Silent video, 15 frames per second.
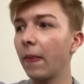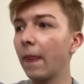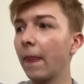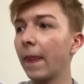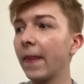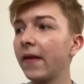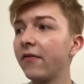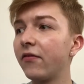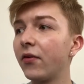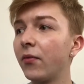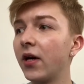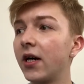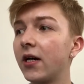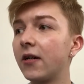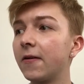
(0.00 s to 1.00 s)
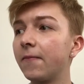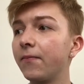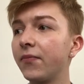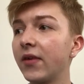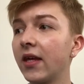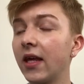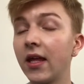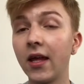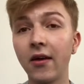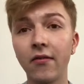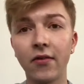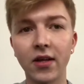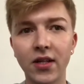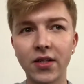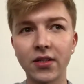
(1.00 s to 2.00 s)
from her, and I
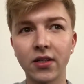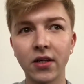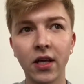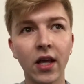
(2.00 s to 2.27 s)
felt